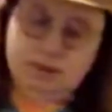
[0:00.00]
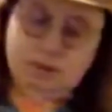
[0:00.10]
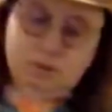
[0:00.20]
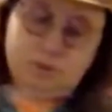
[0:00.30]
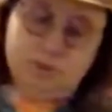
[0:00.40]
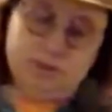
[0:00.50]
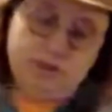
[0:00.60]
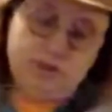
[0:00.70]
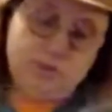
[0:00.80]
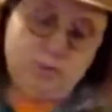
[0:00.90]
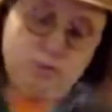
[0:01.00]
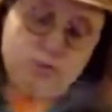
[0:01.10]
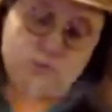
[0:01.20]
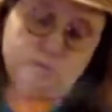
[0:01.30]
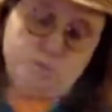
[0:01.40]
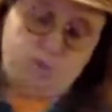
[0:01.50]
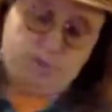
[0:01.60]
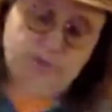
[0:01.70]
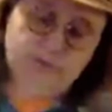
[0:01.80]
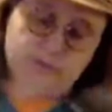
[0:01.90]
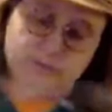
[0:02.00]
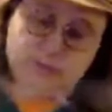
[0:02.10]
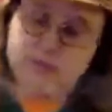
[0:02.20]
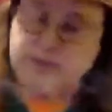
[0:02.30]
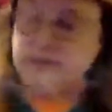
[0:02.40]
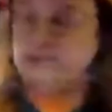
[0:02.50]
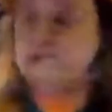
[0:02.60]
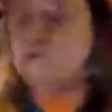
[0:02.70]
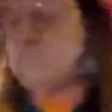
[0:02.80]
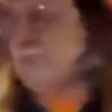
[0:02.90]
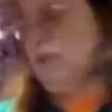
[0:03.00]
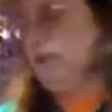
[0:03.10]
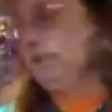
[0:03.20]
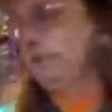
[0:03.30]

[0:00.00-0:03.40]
1, 2, 3, 4 dashes of